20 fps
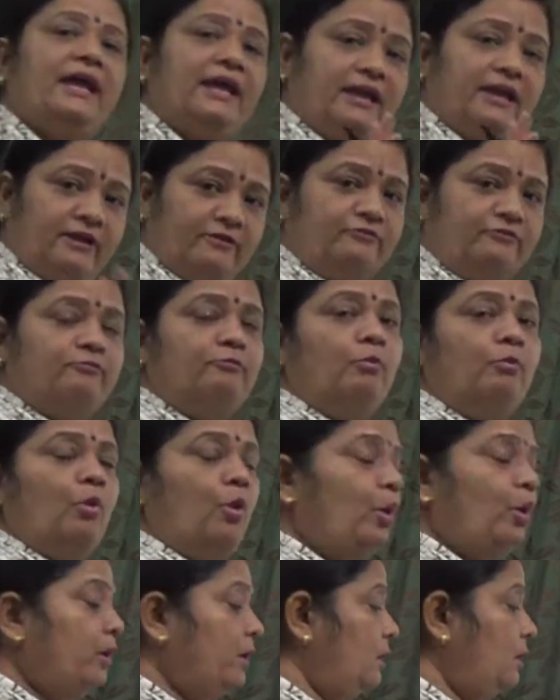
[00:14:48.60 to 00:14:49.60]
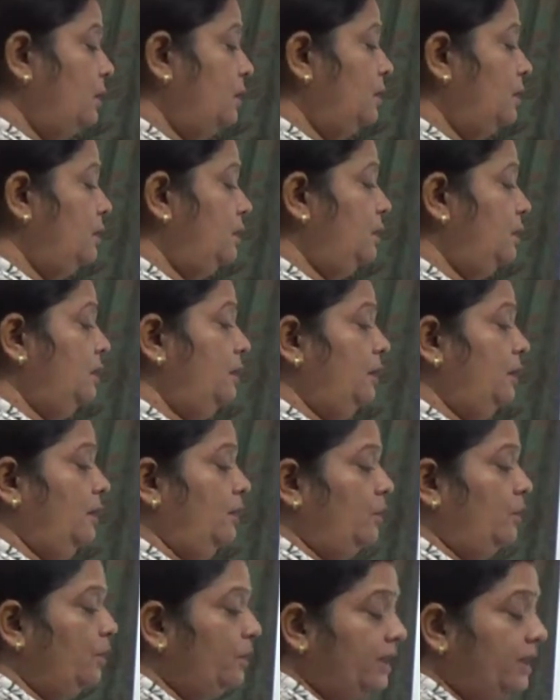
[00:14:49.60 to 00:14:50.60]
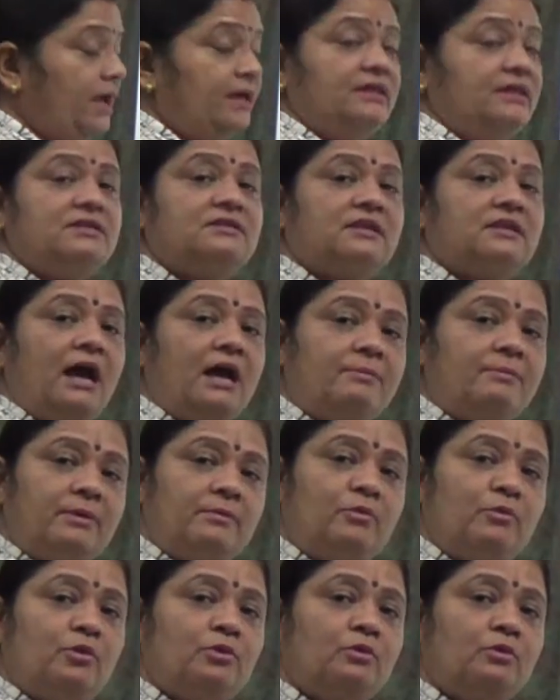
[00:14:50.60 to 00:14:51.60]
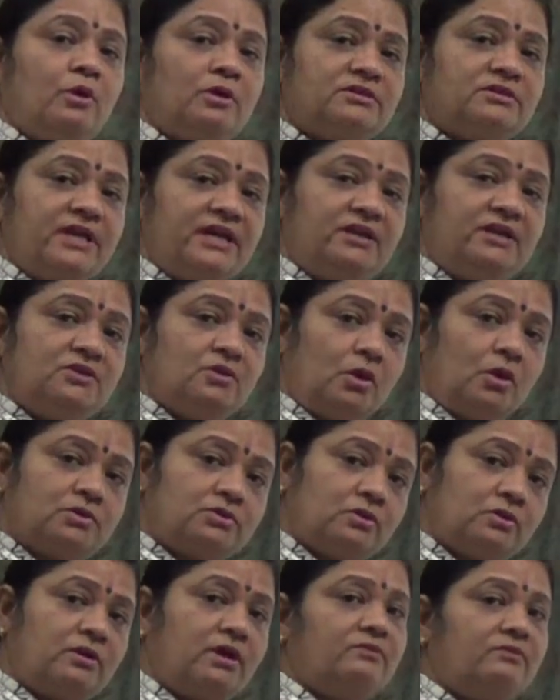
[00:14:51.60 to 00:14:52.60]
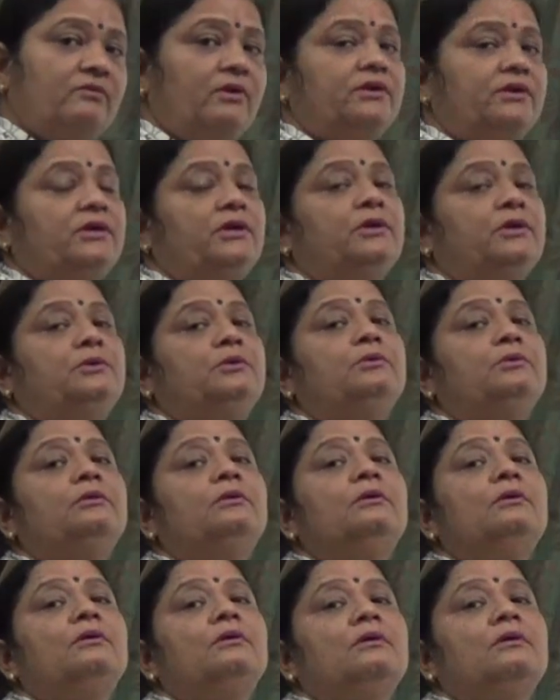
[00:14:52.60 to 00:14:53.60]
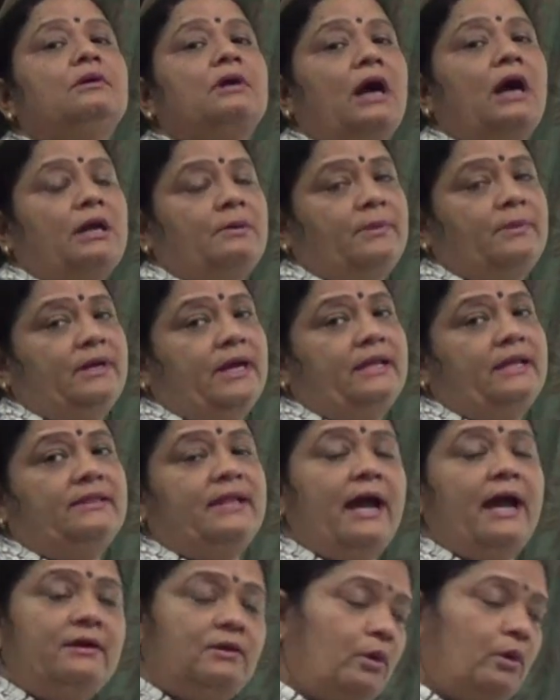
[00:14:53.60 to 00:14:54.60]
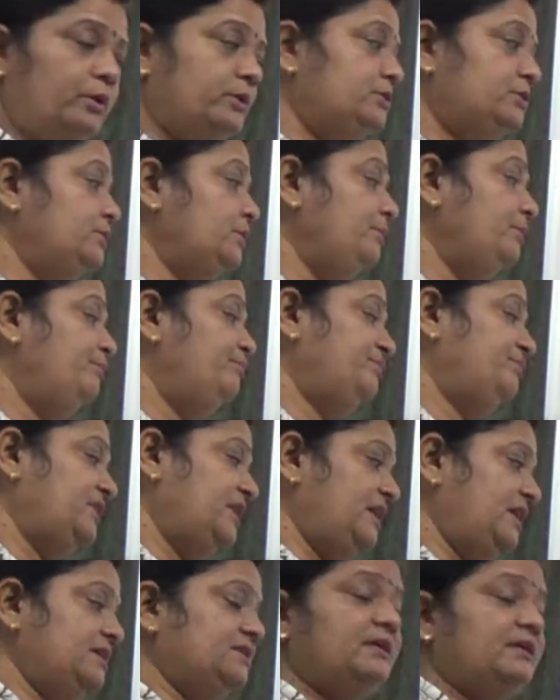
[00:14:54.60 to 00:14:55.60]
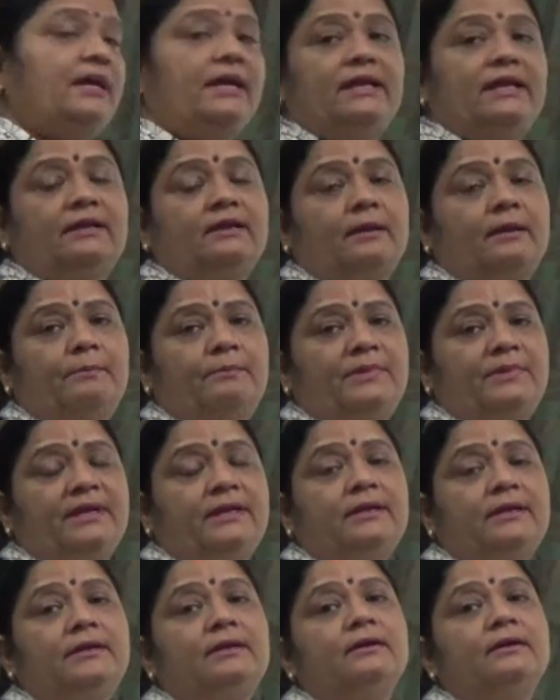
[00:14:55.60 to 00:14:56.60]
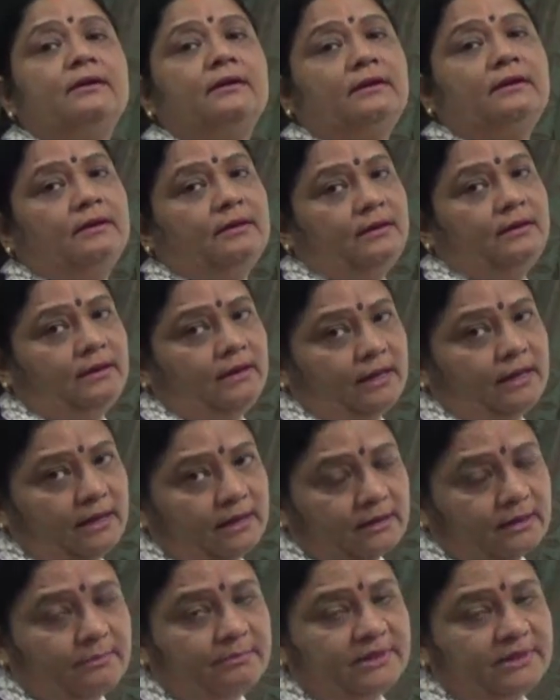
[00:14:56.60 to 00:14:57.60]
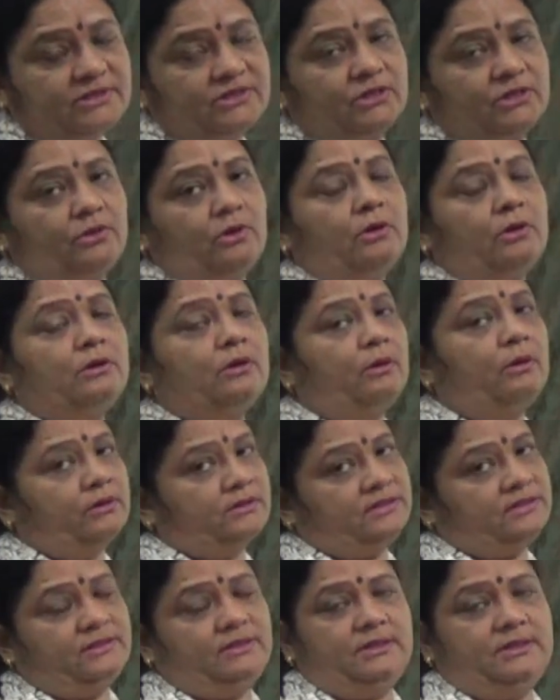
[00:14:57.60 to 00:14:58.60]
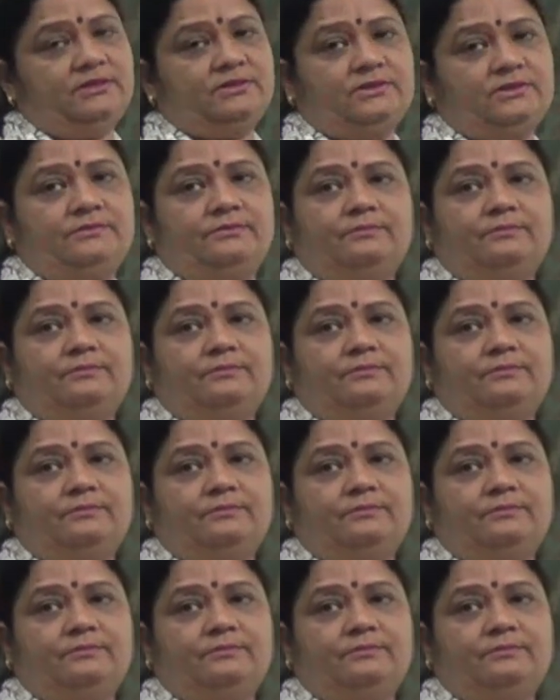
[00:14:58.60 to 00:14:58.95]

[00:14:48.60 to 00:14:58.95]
If more, okay, this carbon monoxide is also converted into carbon, and that also is an incomplete combustion or oxidation.